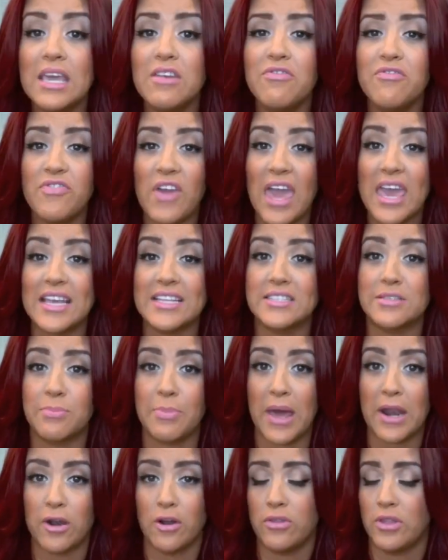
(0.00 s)
It fades
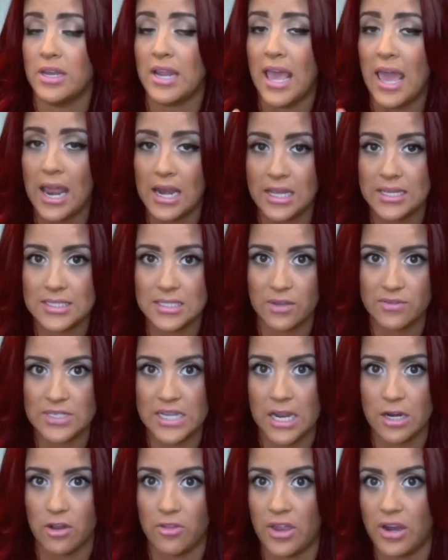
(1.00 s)
better than any
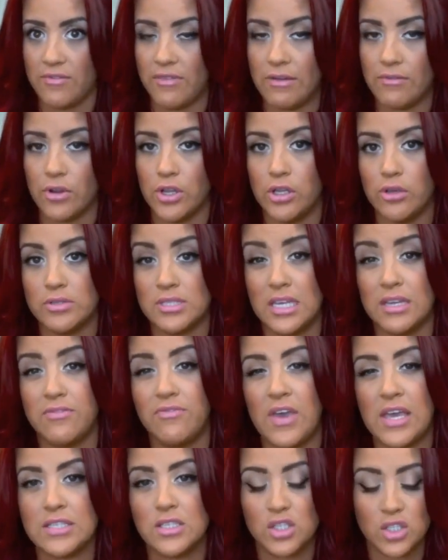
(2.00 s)
self-tanner that I've ever used. It
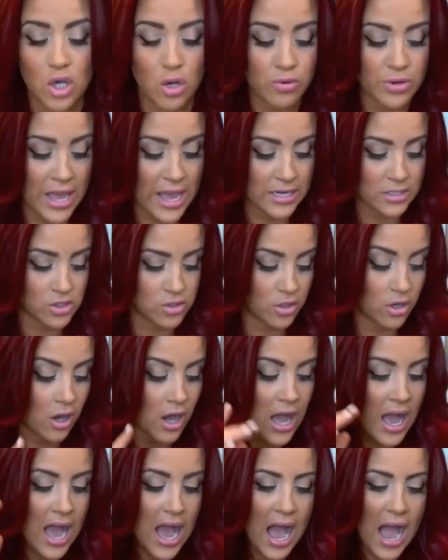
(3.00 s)
fades so
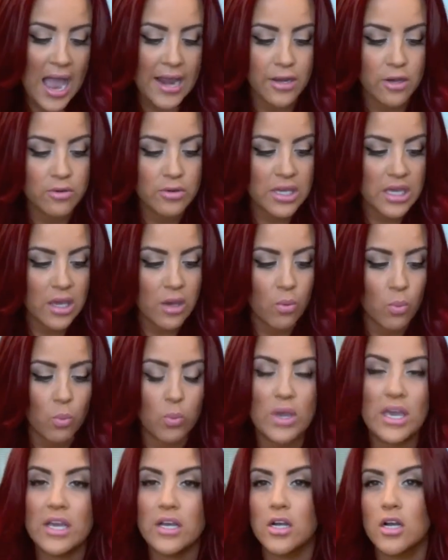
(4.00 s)
natural. I don't
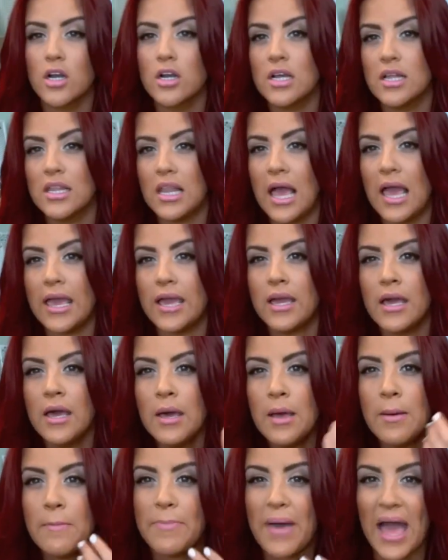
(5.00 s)
get weird,
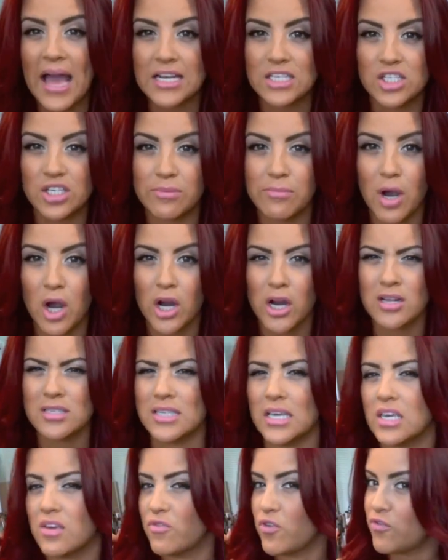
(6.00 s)
patchy marks.
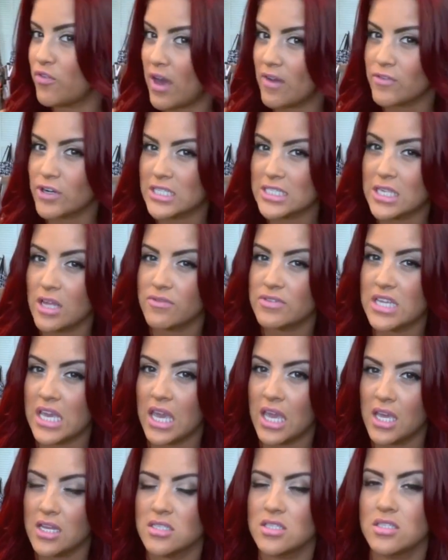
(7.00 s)
If you've ever
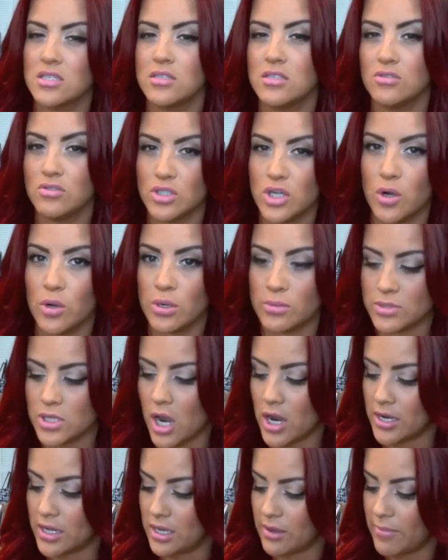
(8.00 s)
self-tanned, you know what I'm
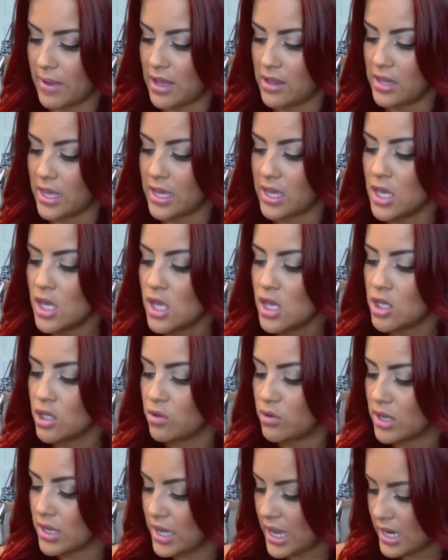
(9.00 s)
talking about.
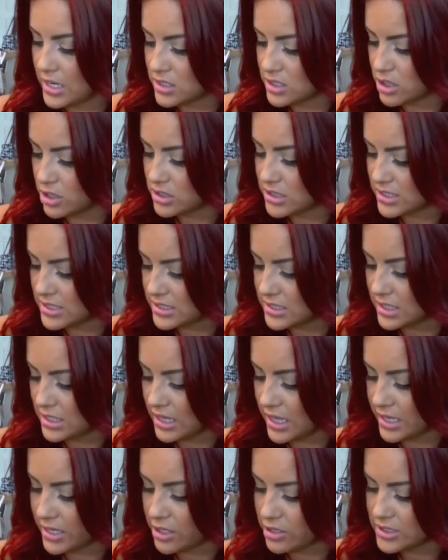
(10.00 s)
You can kind of start to see,
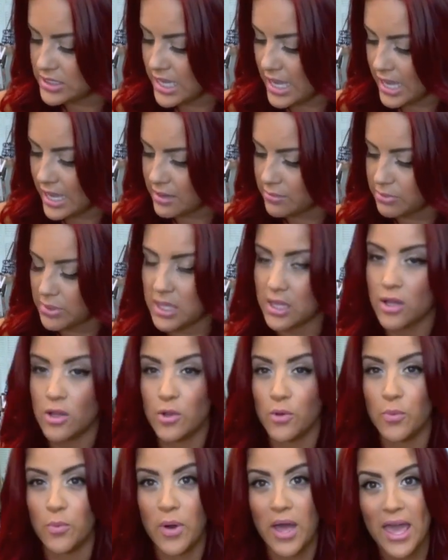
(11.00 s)
your tan
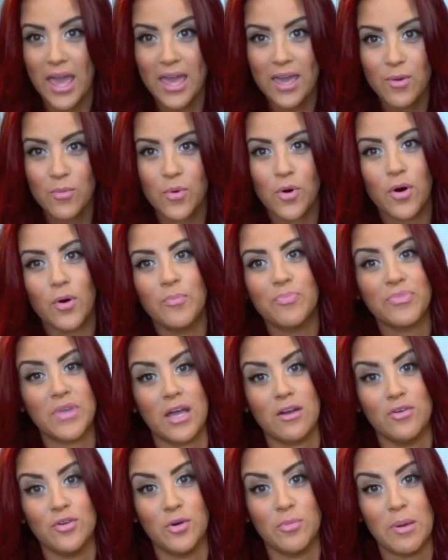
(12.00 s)
peel away. Well,
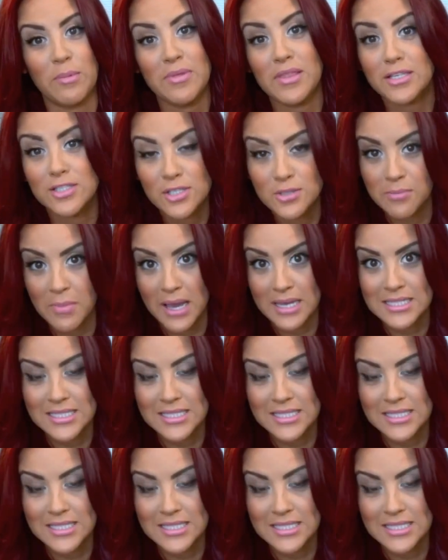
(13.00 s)
I don't know, maybe that's just my